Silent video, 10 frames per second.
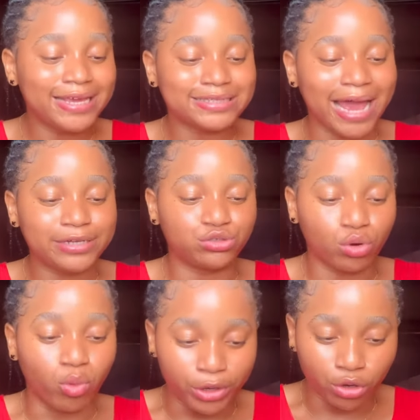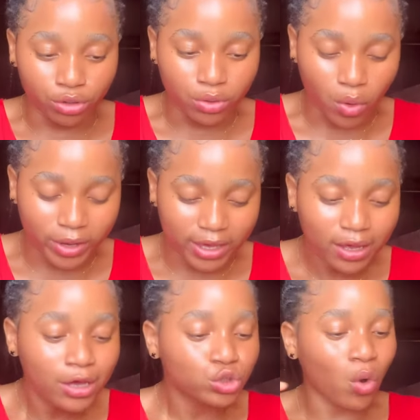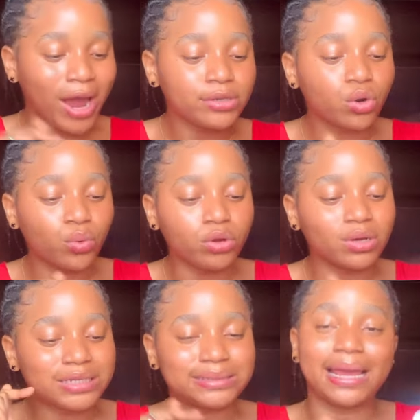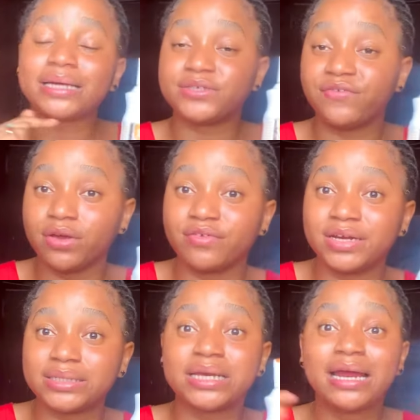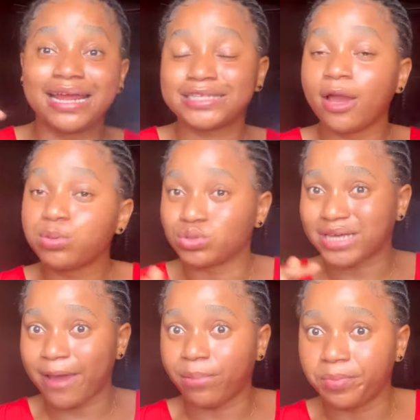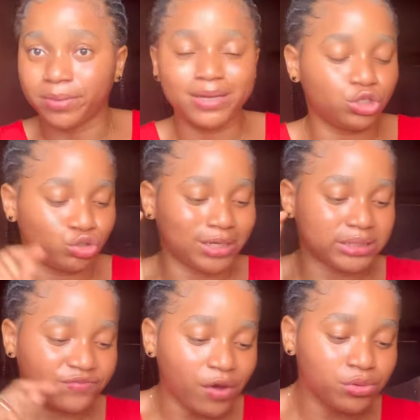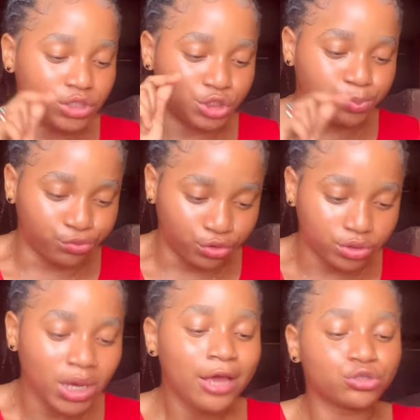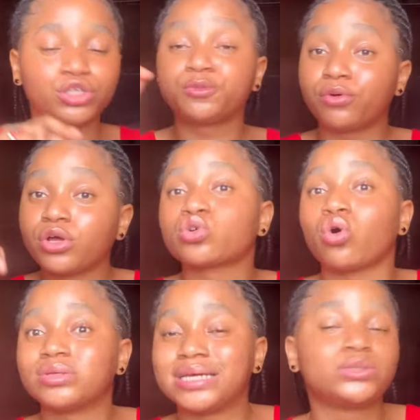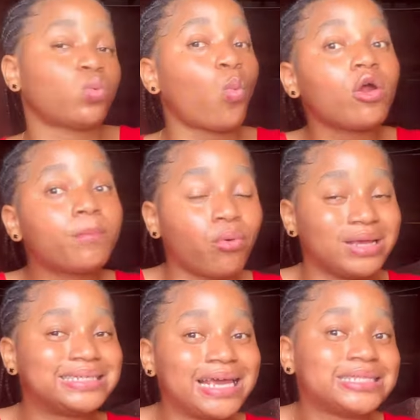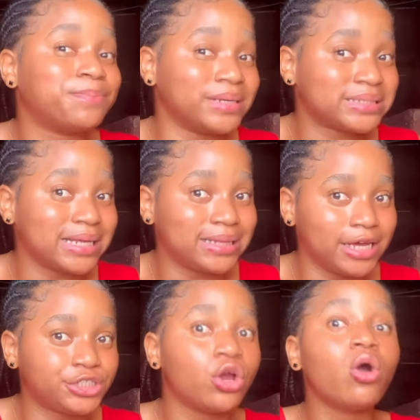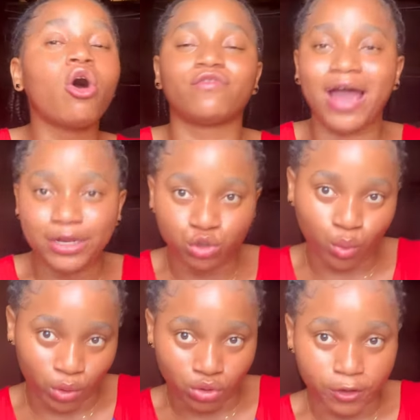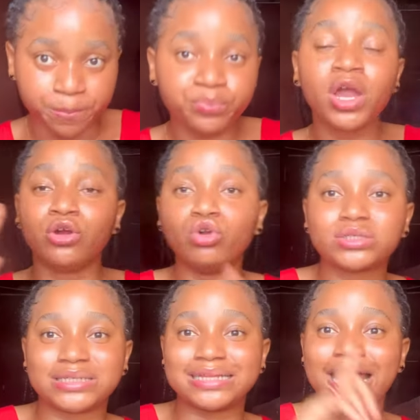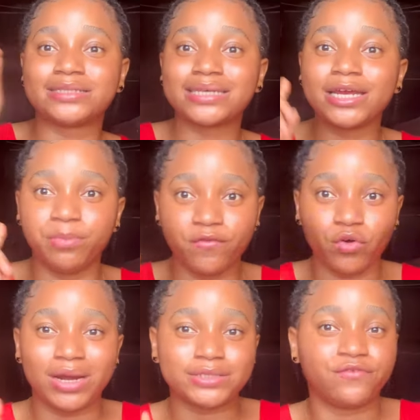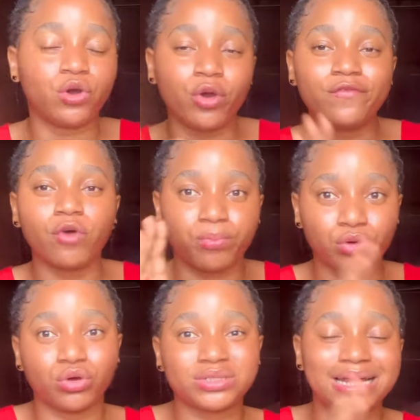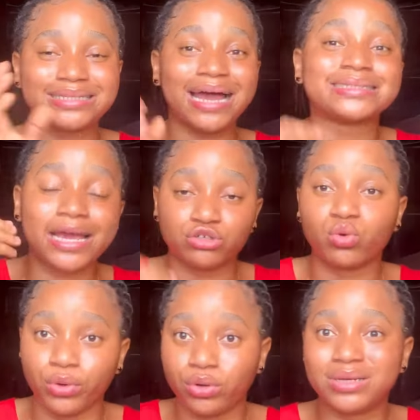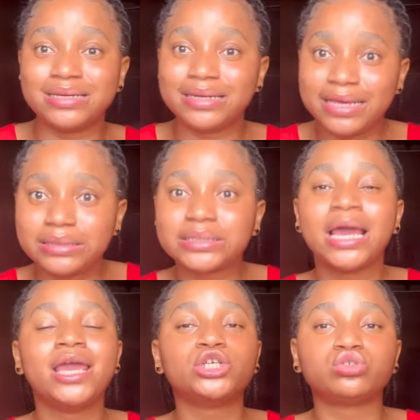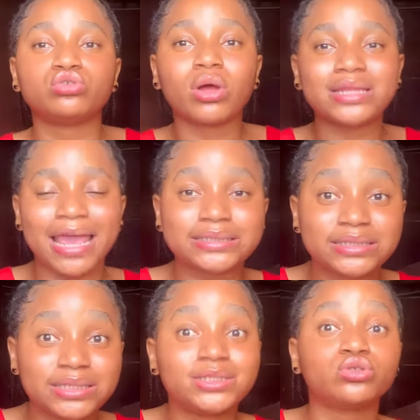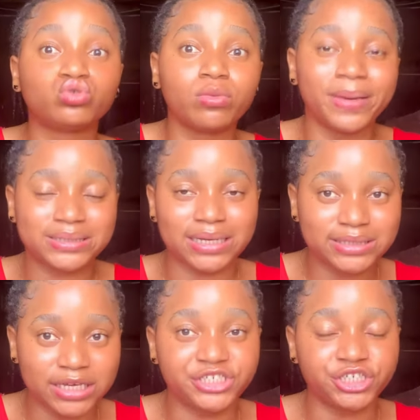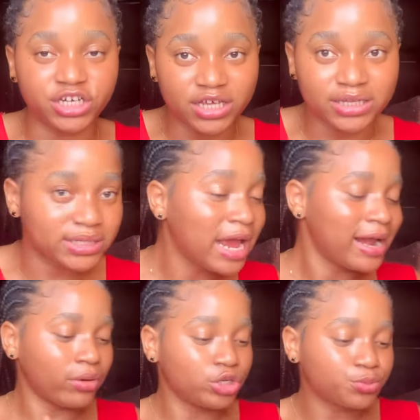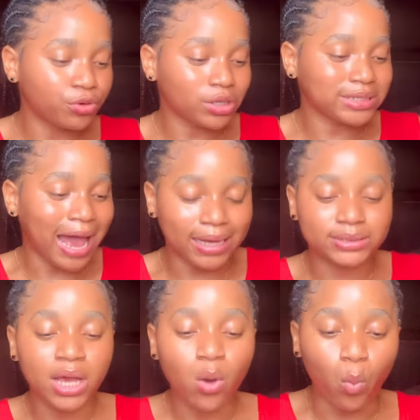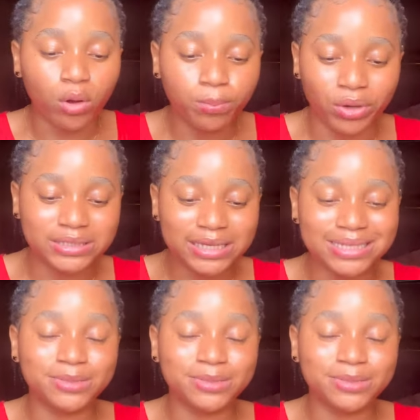is hydroquinone. Okay, so hydroquinone is the active ingredient that helps with hyperpigmentation that is found in this product. So this product contains 1.8% of hydroquinone. Note that I said before that if you're going for a product that has hydroquinone in it, it should not exceed 2% in it. Now this product has 1.8%